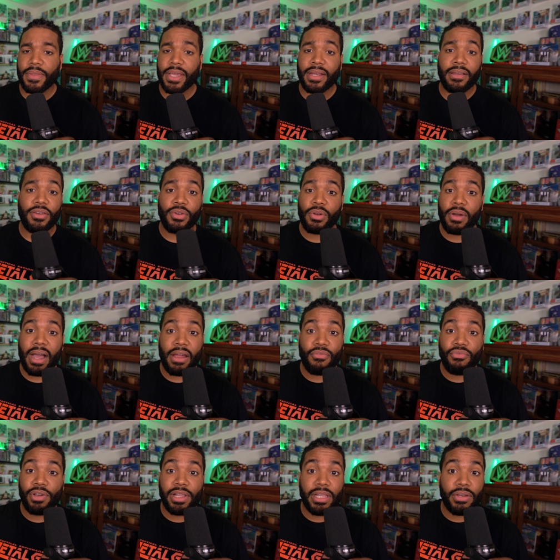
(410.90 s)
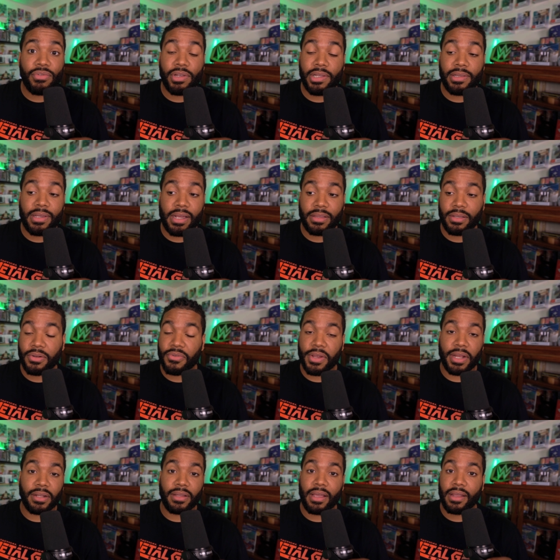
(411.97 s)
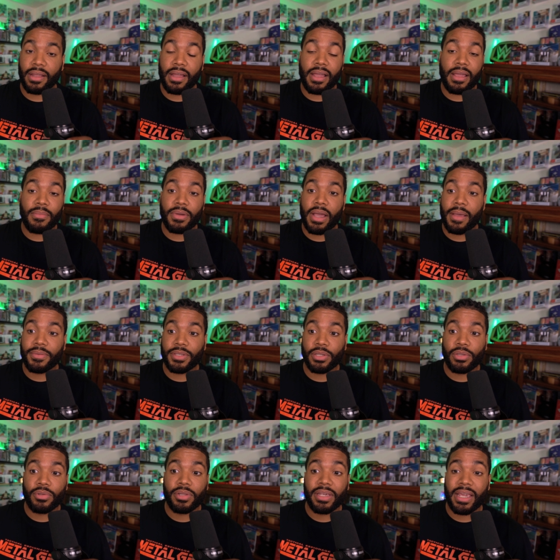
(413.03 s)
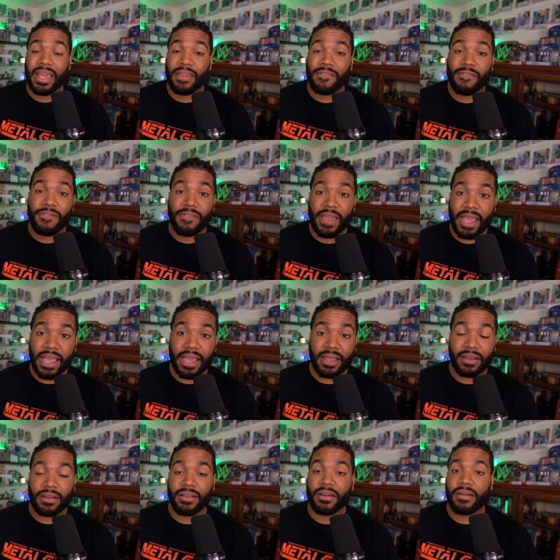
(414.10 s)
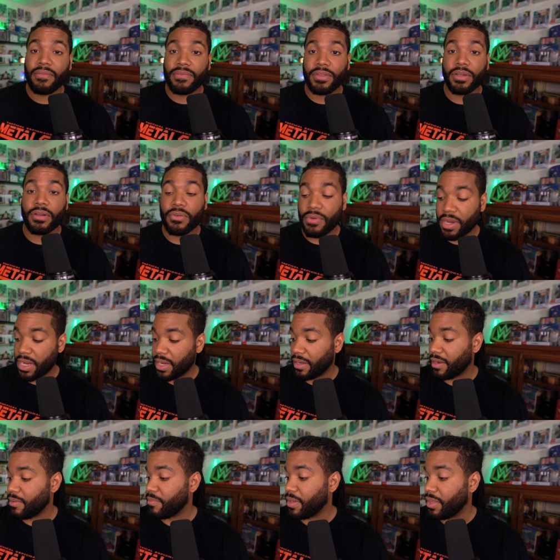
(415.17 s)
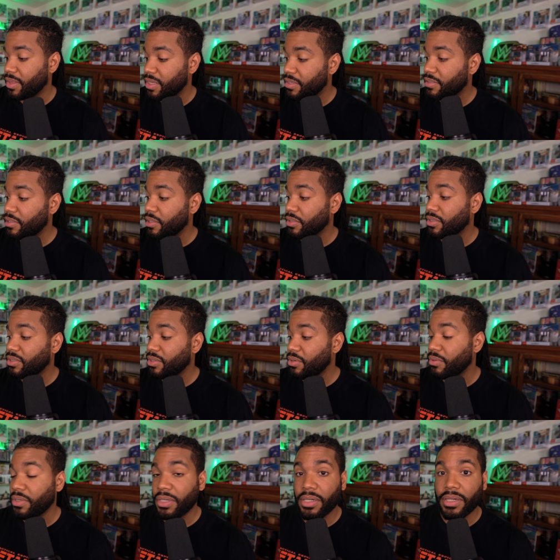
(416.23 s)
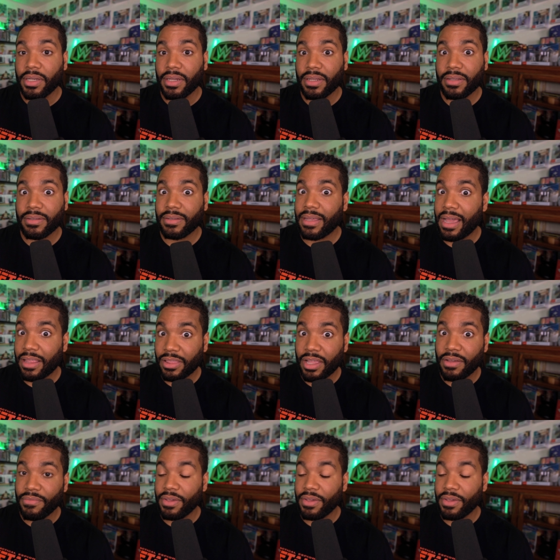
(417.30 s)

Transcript: and, you know, I really, really like the green. Like, I am absolutely a fan of the green. I mean, this looks so good. I love